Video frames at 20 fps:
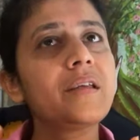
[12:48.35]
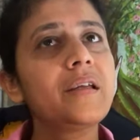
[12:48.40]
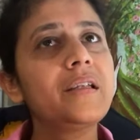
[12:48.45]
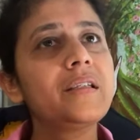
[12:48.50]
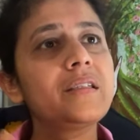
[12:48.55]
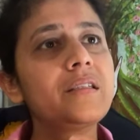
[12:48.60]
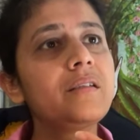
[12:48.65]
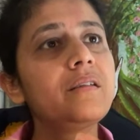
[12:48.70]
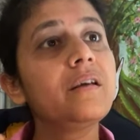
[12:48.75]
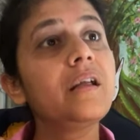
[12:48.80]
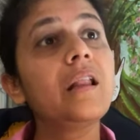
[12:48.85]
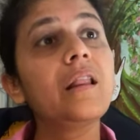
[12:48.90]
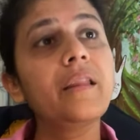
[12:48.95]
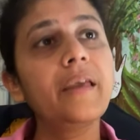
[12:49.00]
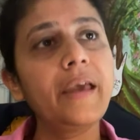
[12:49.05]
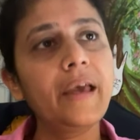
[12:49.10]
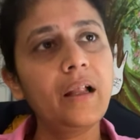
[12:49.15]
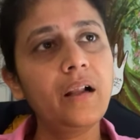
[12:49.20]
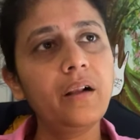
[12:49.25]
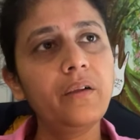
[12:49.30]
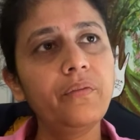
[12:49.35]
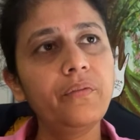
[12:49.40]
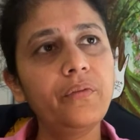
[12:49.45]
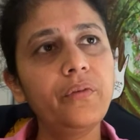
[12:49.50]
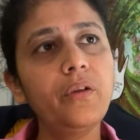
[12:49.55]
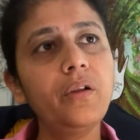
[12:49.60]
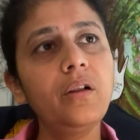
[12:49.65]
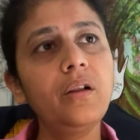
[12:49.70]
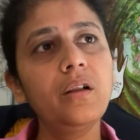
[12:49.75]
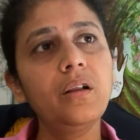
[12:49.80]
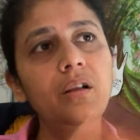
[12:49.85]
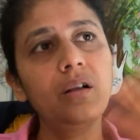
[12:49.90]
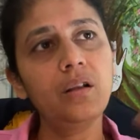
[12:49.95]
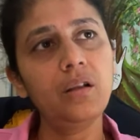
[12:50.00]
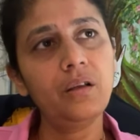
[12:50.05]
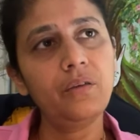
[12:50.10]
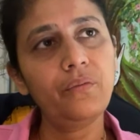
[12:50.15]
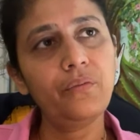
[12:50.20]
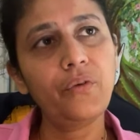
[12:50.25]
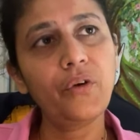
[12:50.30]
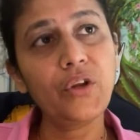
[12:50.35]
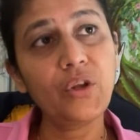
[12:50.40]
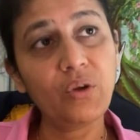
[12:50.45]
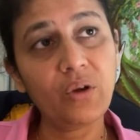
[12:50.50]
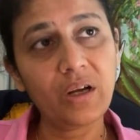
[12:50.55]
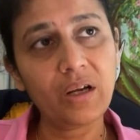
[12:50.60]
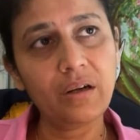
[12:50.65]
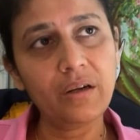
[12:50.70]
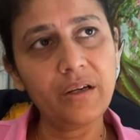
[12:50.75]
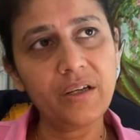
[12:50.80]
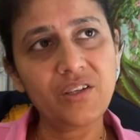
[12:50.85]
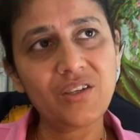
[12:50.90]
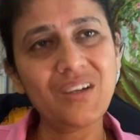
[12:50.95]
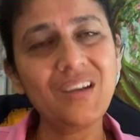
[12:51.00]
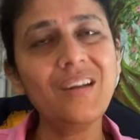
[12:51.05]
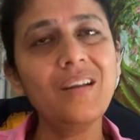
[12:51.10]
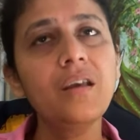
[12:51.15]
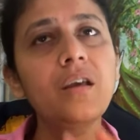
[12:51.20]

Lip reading: it's really helpful for your condition,